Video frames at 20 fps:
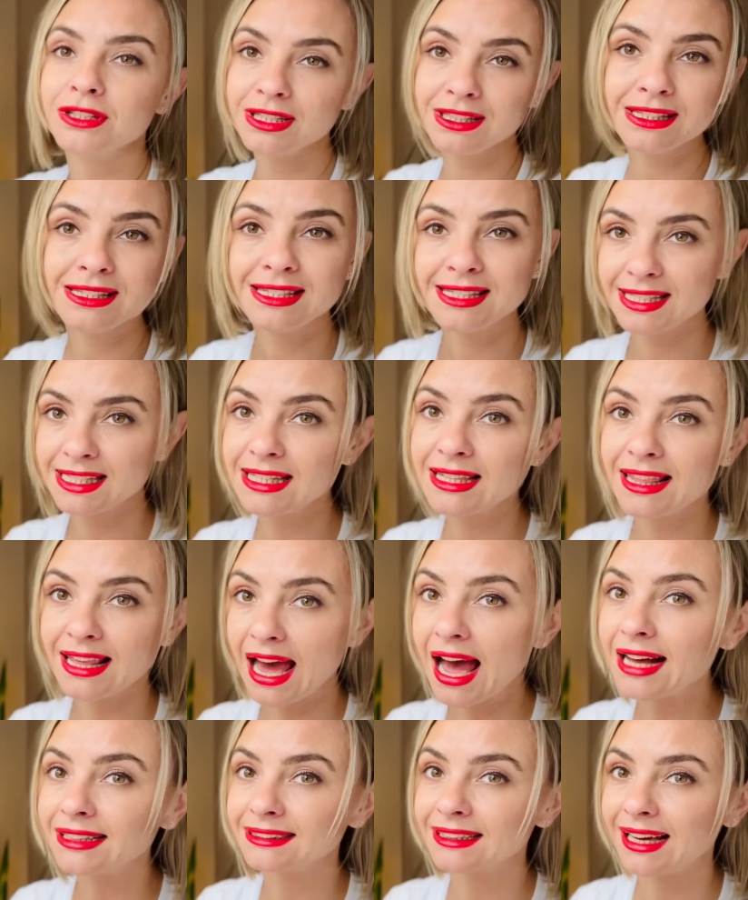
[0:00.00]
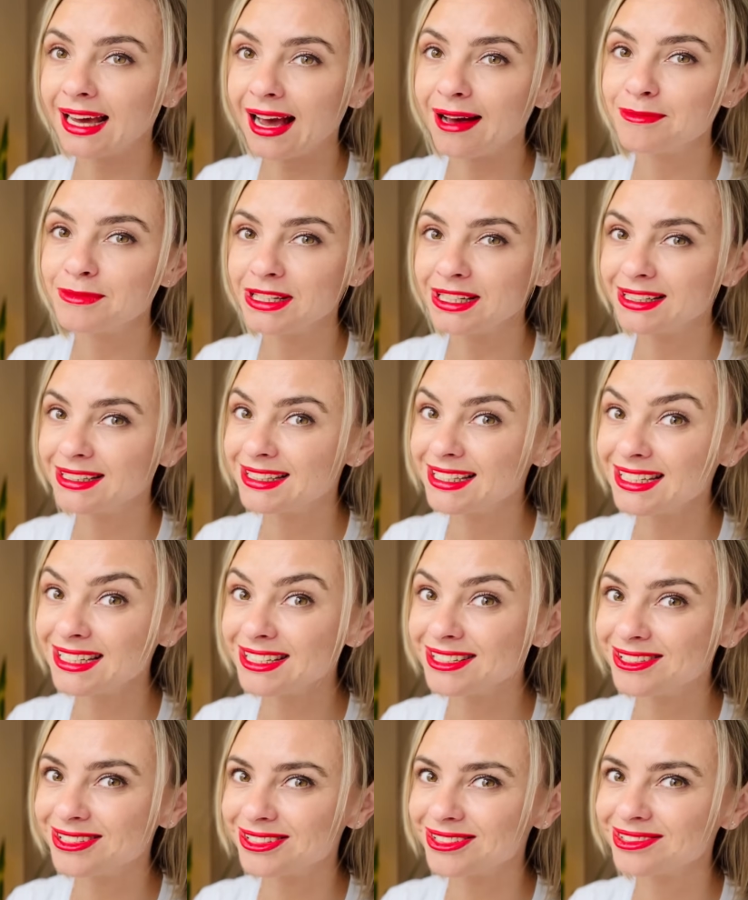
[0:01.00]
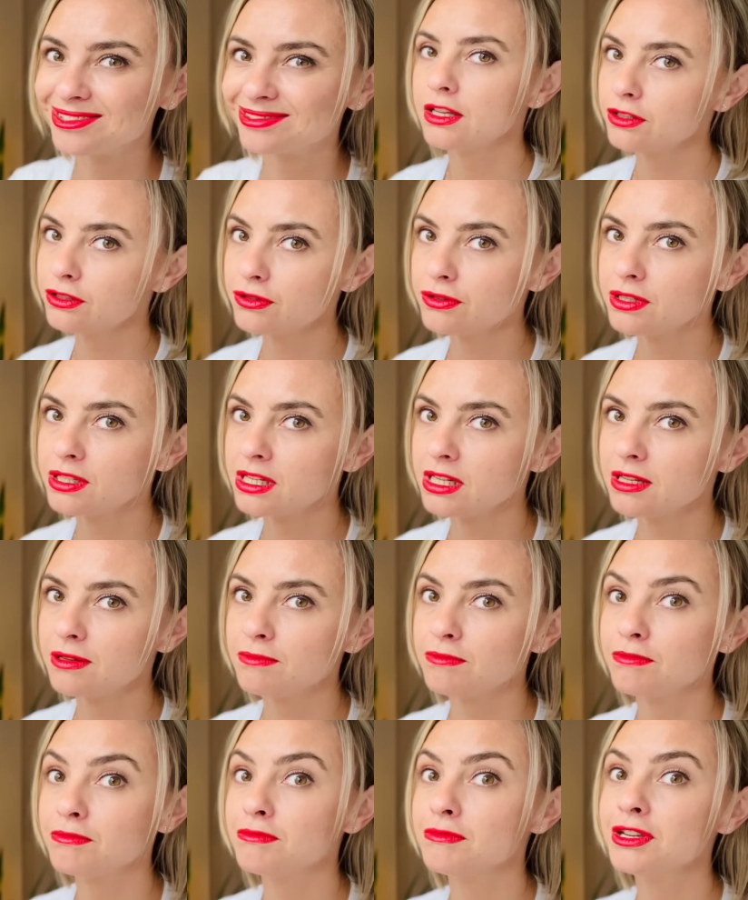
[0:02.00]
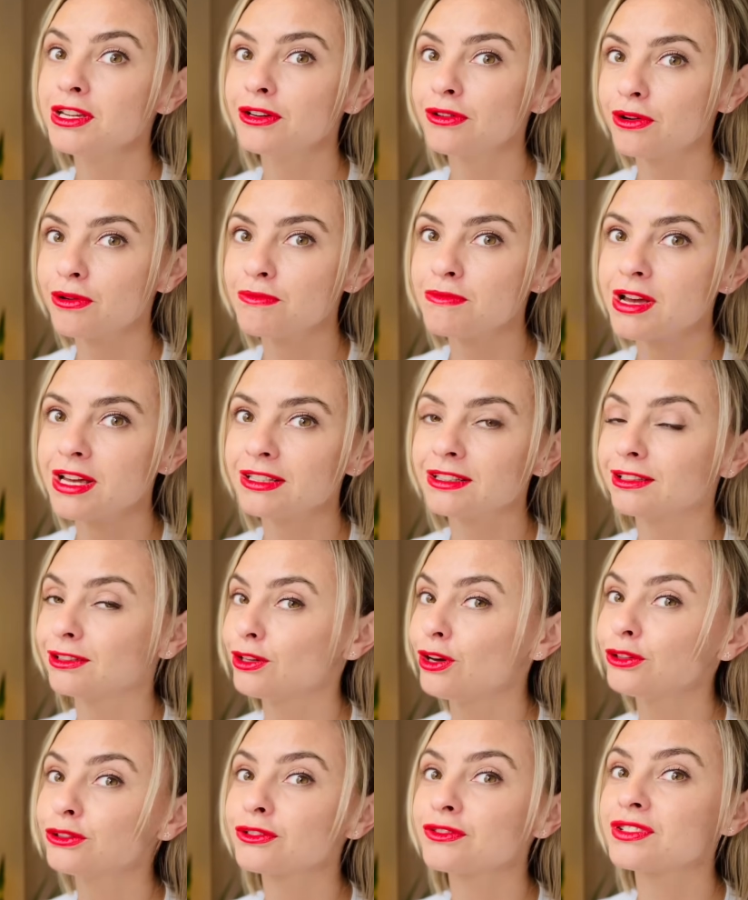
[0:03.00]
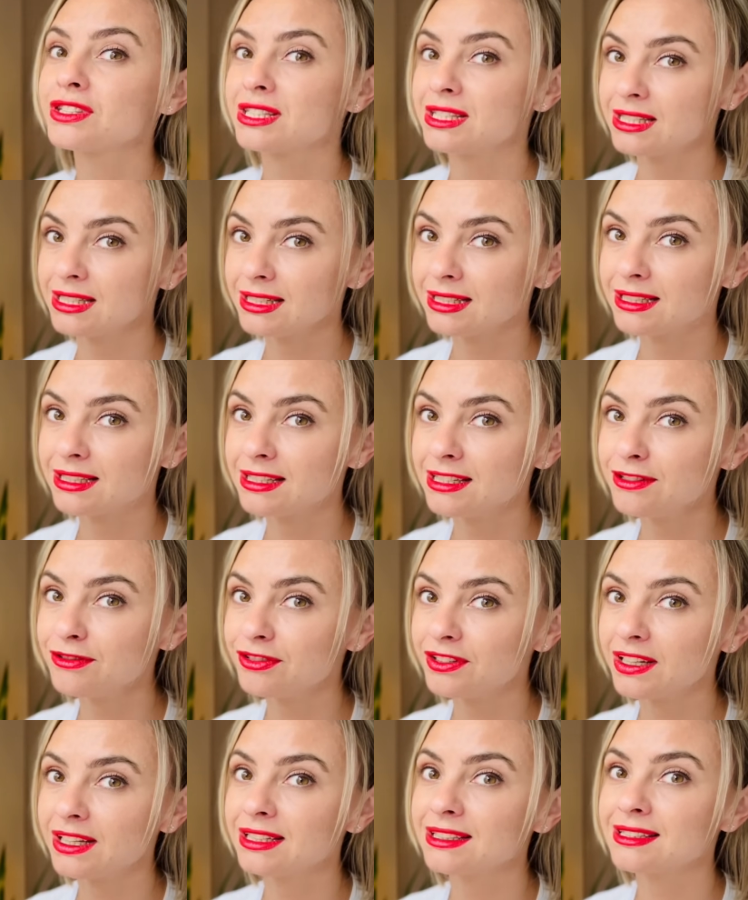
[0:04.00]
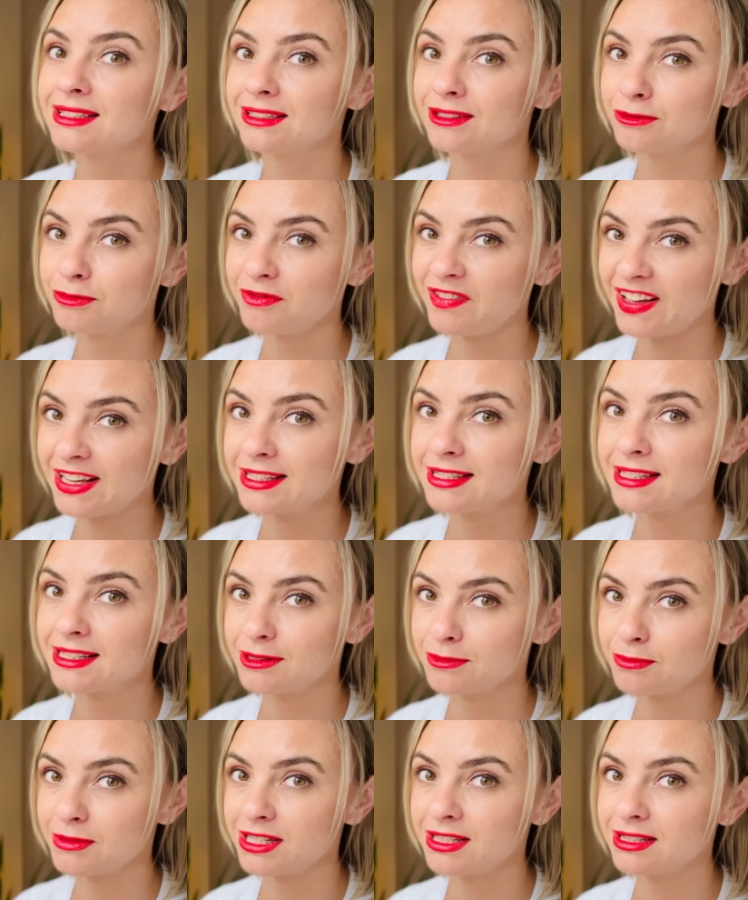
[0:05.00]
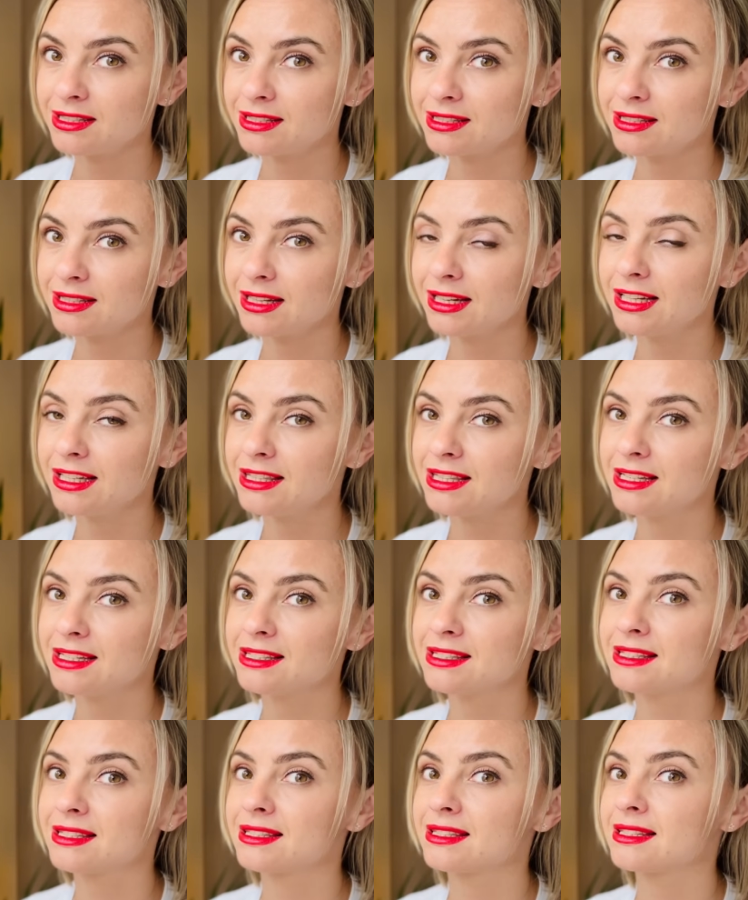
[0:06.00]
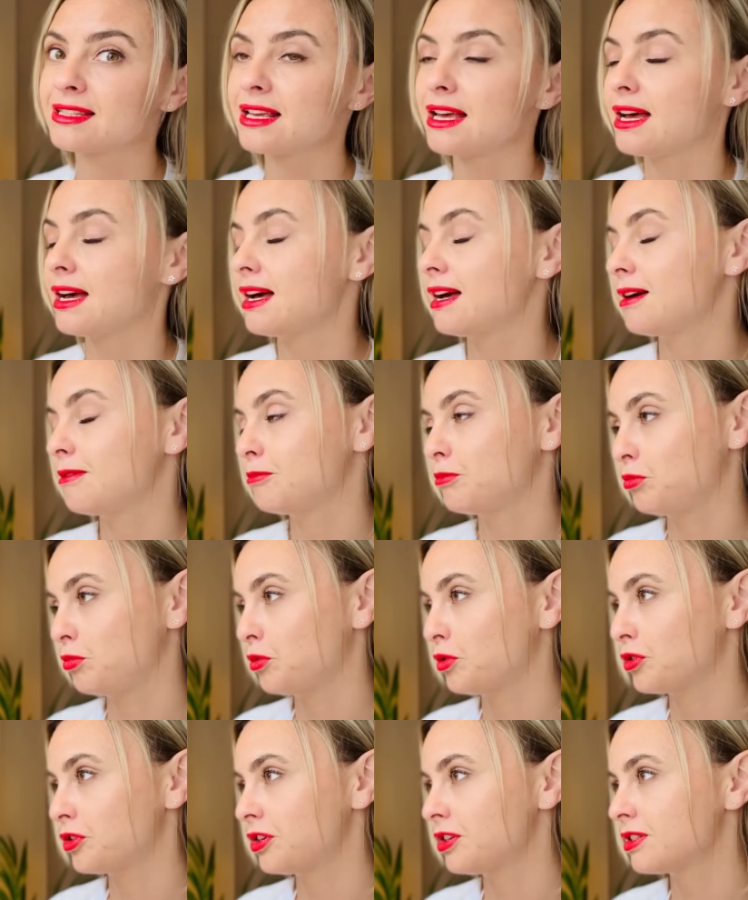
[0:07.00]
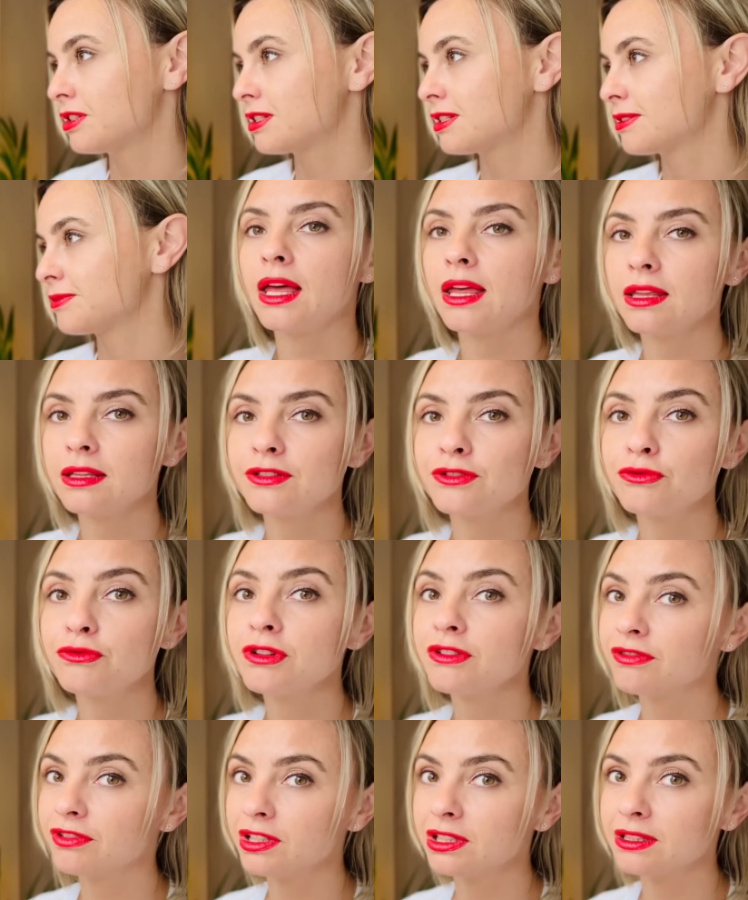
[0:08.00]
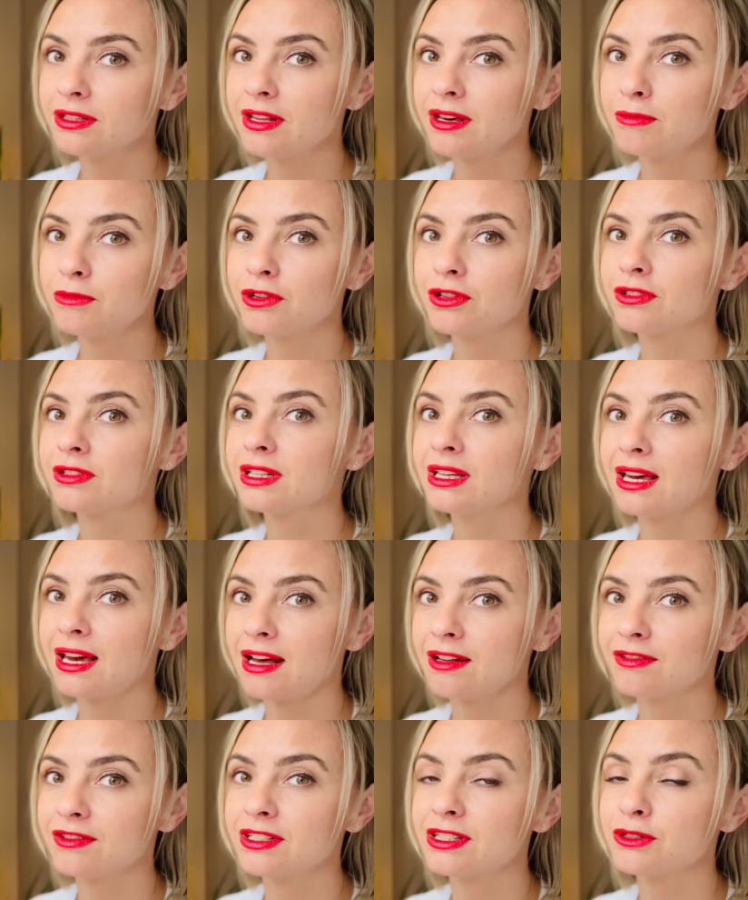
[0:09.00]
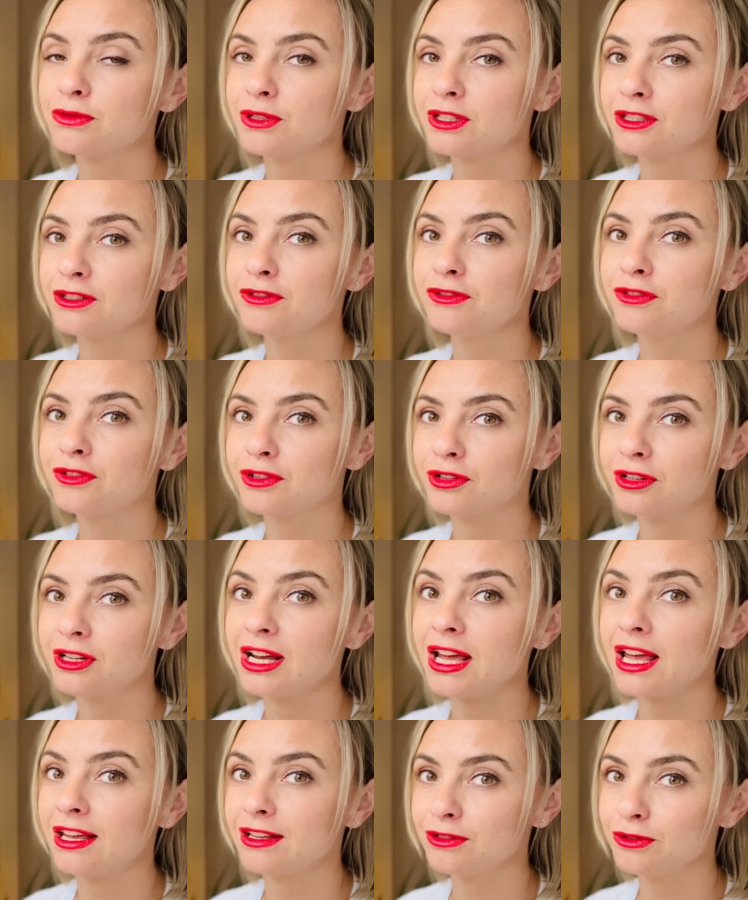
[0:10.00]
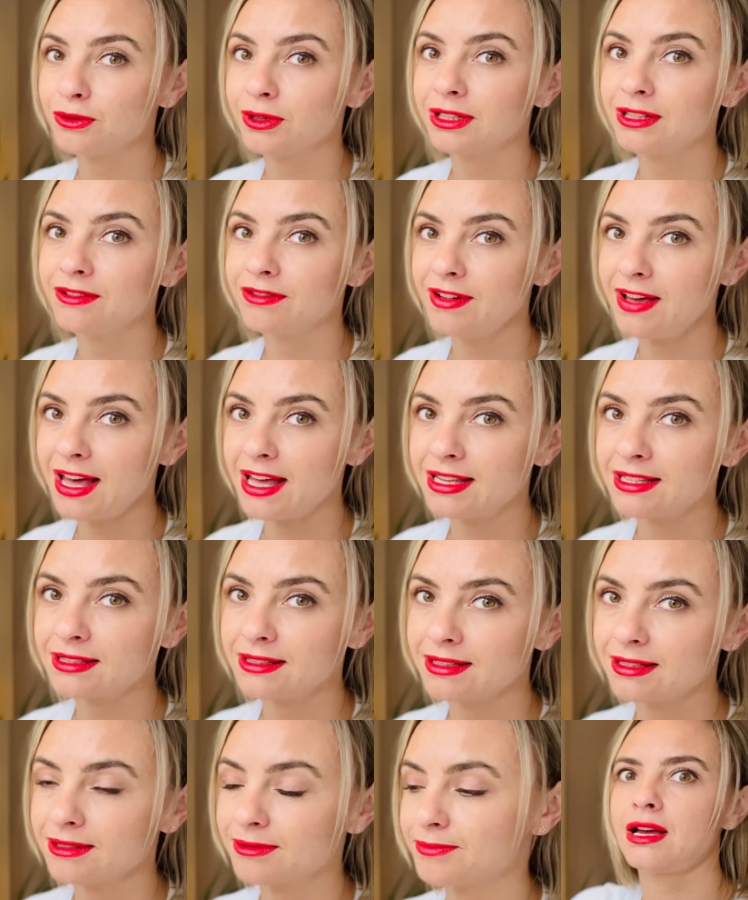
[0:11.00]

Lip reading: didn't see that coming, did you? As you see, Miro made a lot of significant advancements in its board and revealed them on the Canvas 24 annual event.